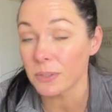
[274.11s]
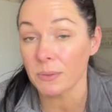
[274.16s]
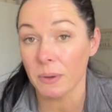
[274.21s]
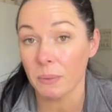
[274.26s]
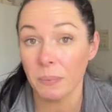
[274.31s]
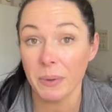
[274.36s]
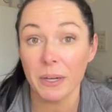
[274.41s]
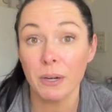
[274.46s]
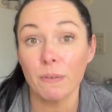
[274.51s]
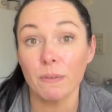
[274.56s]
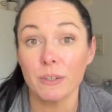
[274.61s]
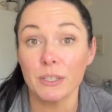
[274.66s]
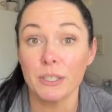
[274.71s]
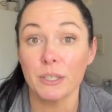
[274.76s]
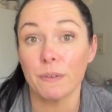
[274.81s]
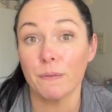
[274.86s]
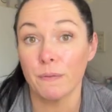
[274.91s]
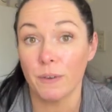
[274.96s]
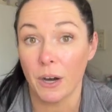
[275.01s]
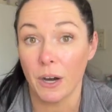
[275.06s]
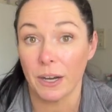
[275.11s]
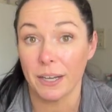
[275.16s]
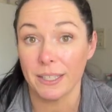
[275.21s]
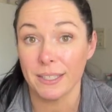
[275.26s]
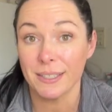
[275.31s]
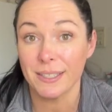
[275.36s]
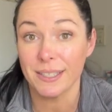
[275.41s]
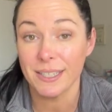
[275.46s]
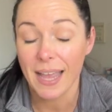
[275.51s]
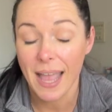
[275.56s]
So I went over to
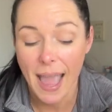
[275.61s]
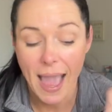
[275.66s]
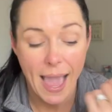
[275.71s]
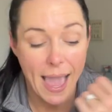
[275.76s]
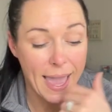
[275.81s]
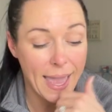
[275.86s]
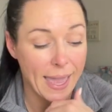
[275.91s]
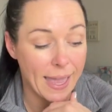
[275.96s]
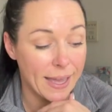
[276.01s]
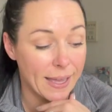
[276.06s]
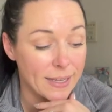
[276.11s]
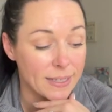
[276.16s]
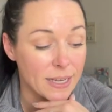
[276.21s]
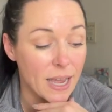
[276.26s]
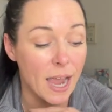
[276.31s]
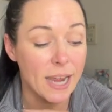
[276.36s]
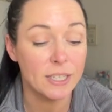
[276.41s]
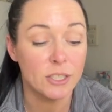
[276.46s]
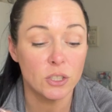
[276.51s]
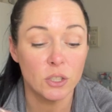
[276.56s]
Vons and I